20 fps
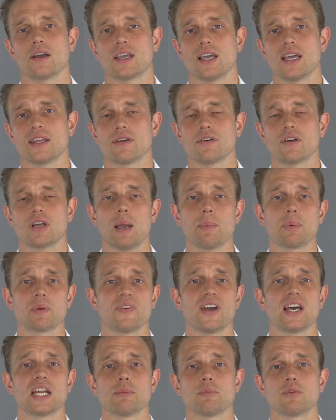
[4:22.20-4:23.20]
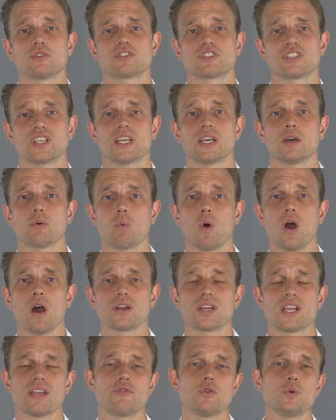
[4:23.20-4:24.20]
Okay, there are a couple of elements here.
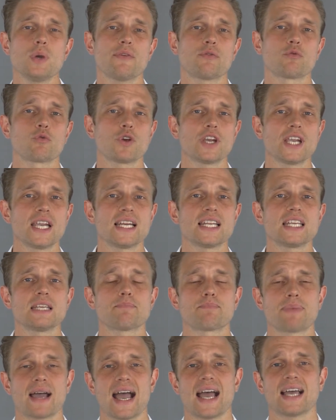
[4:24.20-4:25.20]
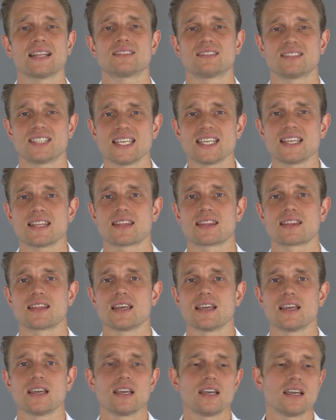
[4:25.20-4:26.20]
One, if you have really bad teeth,
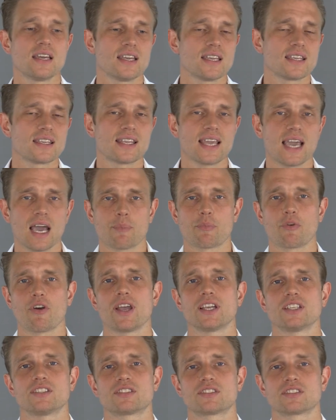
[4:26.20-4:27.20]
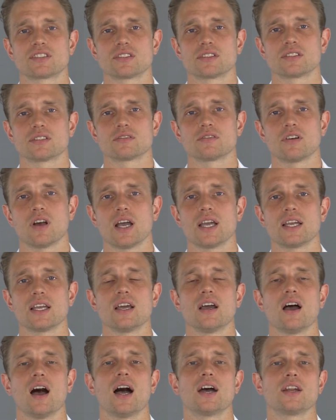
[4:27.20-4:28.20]
get a brace, right?
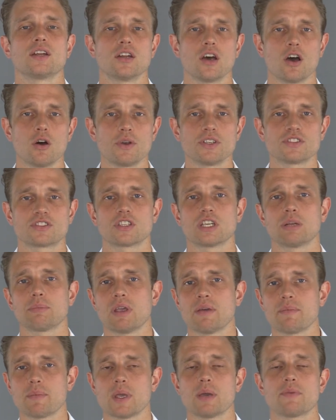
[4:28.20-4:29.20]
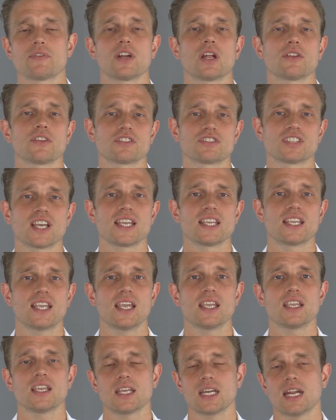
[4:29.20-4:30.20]
I know it's going to be a bit of an
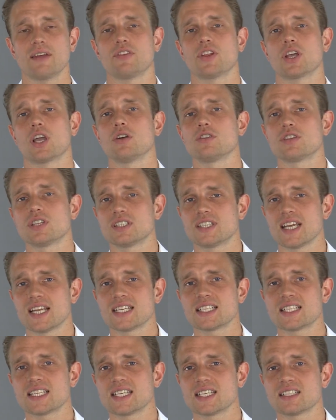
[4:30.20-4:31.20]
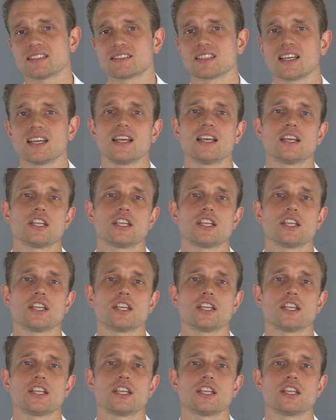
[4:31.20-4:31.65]
undertaking. You're going to have to go to the dentist.